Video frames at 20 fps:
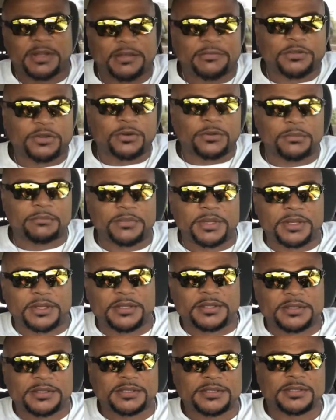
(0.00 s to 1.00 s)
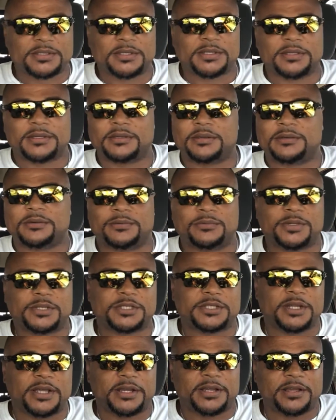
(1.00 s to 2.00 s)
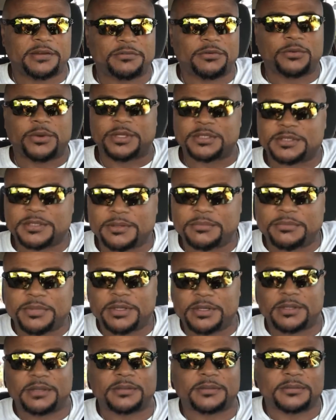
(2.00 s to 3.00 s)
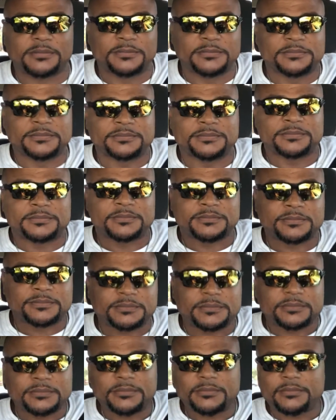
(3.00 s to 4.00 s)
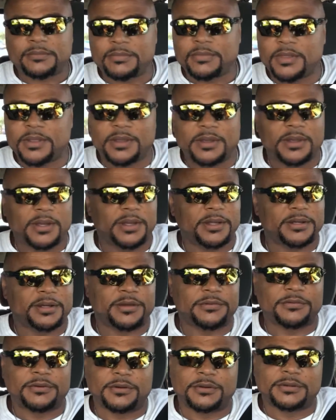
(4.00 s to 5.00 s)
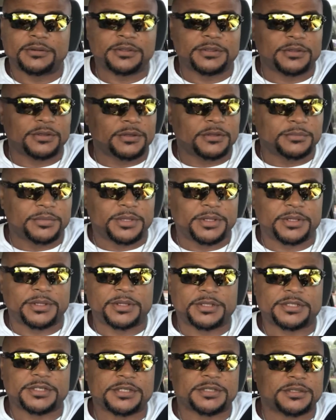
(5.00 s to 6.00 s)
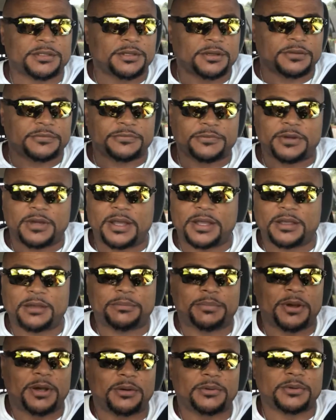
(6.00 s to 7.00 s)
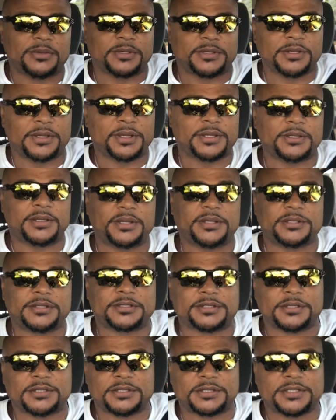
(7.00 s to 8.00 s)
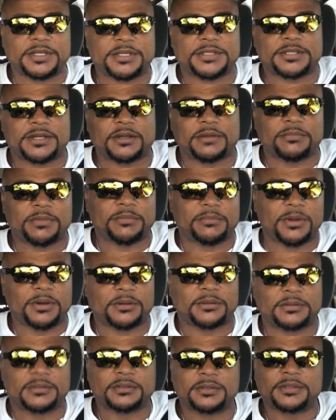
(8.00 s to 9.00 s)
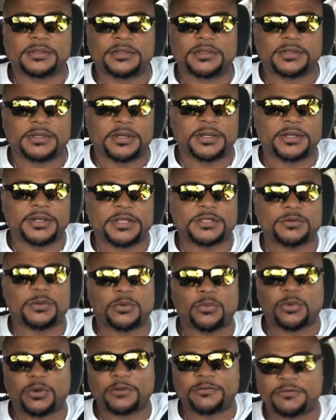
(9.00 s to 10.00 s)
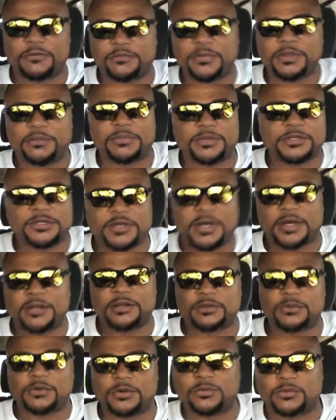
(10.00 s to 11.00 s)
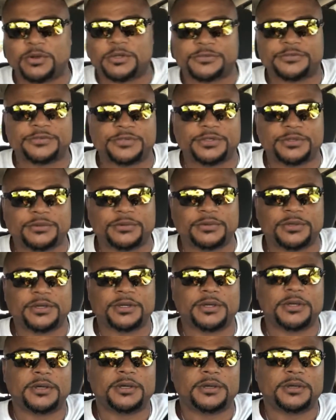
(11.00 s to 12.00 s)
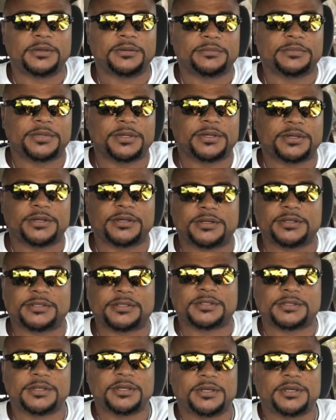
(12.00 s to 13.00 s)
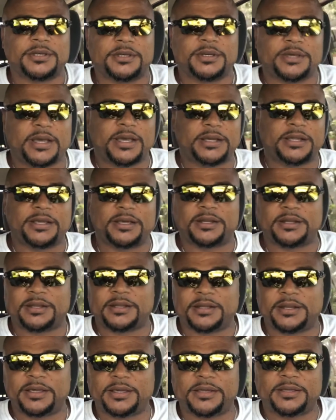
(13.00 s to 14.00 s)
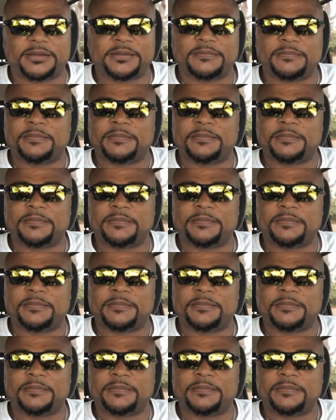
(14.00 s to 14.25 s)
have to go to meetings, and I never went to a meeting. I never, you know what I mean? I just looked for a higher power, and he took the taste out of my mouth. And that's what worked for me. But you got to do what works for you. Because at the end of the day,